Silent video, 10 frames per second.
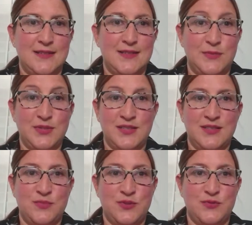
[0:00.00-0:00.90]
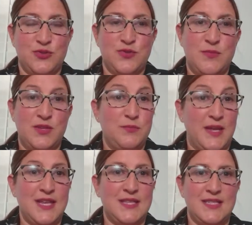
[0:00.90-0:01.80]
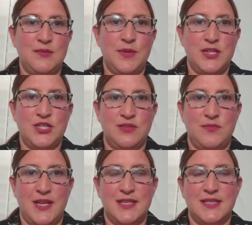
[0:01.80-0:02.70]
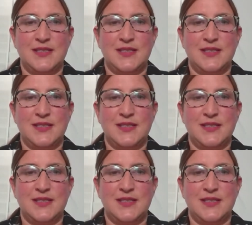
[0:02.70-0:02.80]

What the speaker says: substance abuse treatment beds, inpatient beds.